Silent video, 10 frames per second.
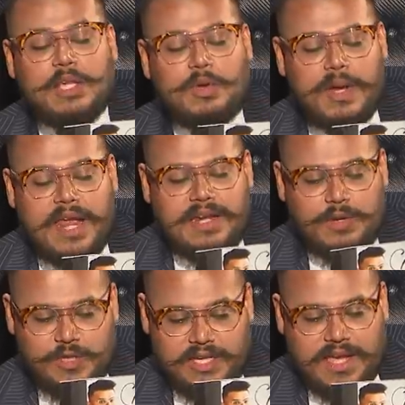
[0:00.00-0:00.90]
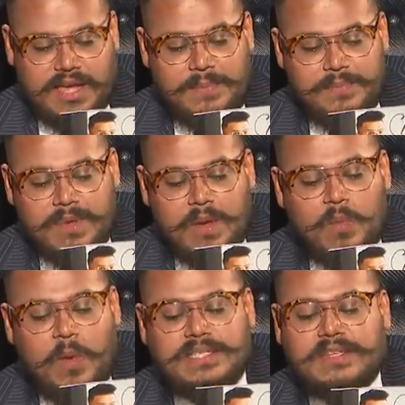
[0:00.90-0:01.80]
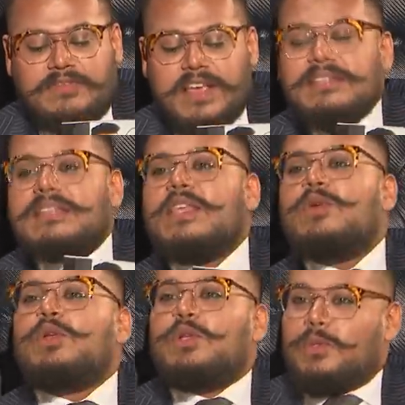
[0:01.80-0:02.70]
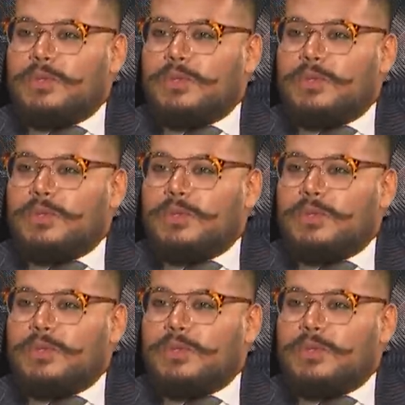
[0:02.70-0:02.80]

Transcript: Ureni Nushika, what is the first thing you would do?